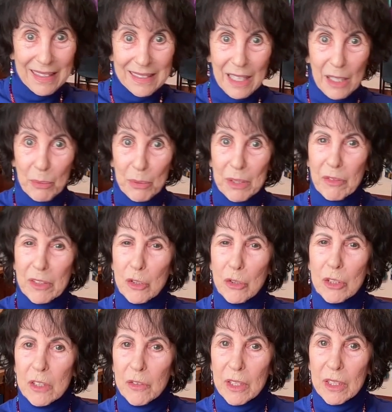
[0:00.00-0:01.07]
It's like we have
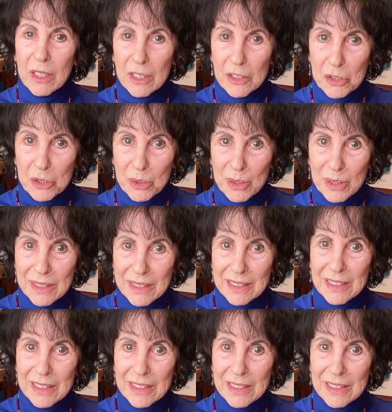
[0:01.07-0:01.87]
two different cultures.